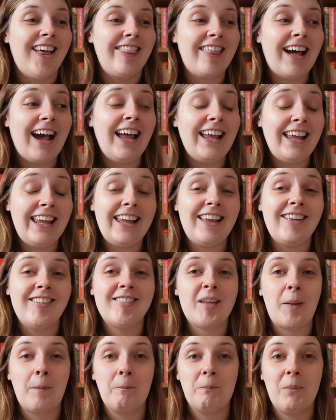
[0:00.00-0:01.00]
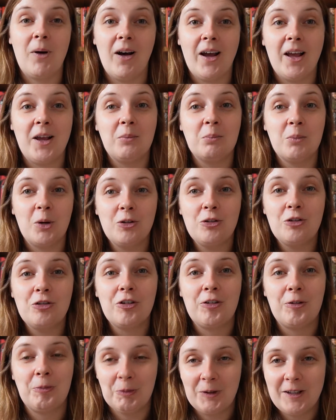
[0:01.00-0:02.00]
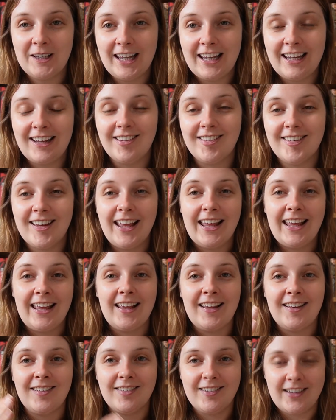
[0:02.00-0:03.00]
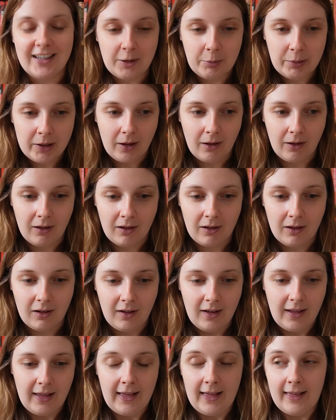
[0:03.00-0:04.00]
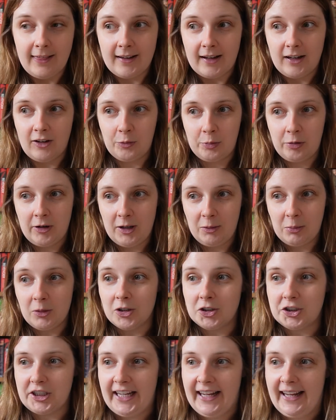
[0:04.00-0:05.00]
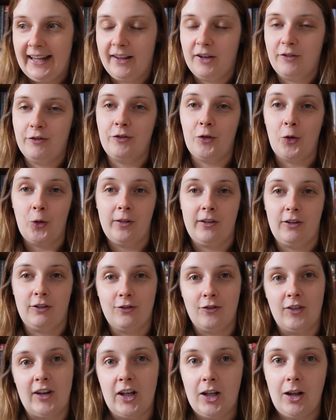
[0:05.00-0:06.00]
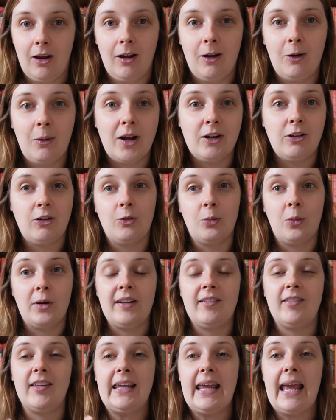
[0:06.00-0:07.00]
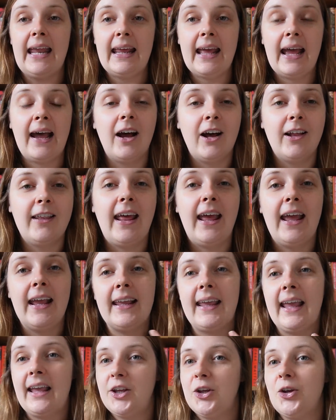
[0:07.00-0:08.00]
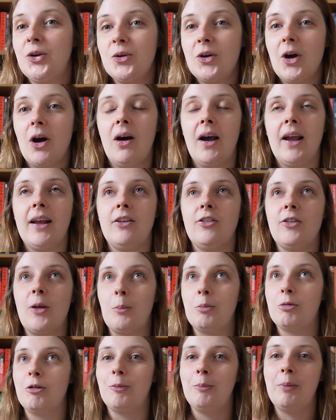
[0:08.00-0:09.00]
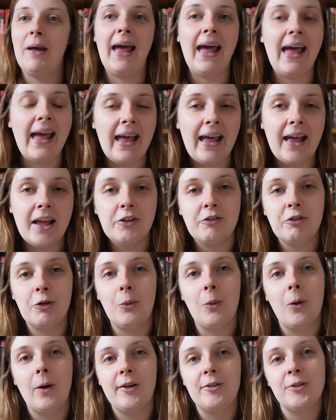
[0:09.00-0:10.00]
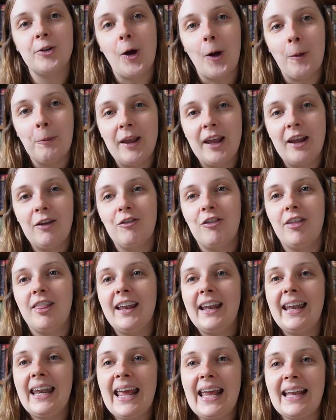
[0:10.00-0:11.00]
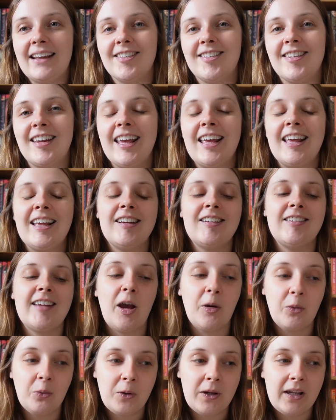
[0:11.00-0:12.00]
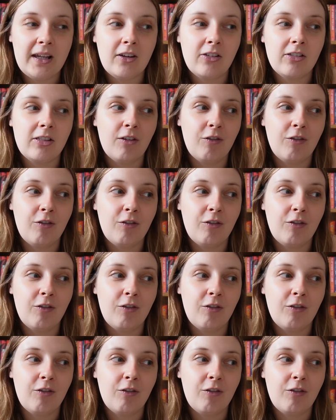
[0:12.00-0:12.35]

That is my Monstrous Mondays TBR. That is pretty much it for this video. I just wanted to get it out there, get you guys prepared for what is coming for the next 10 weeks.